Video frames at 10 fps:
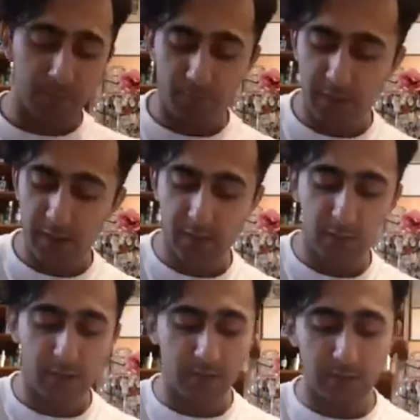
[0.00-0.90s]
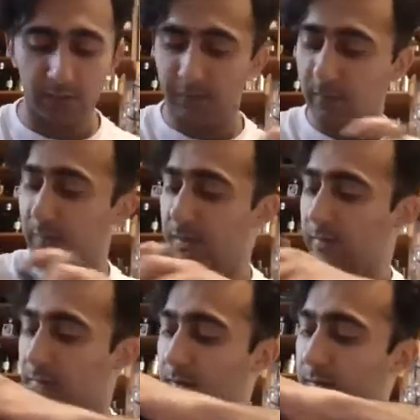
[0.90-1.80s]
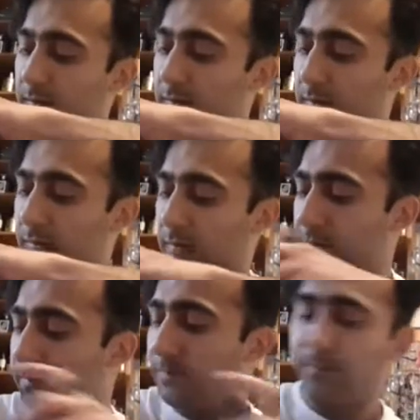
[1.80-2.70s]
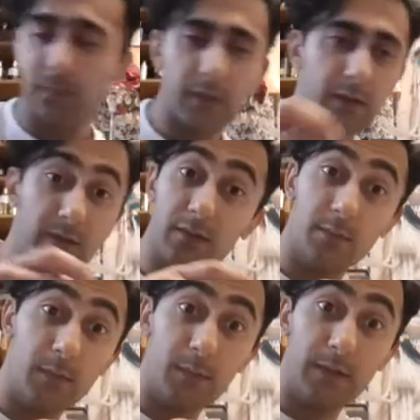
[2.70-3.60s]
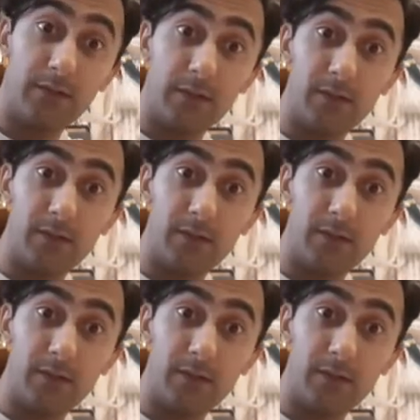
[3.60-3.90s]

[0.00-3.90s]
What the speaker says: bergamot notes. Let me just get this in here. There's so many places I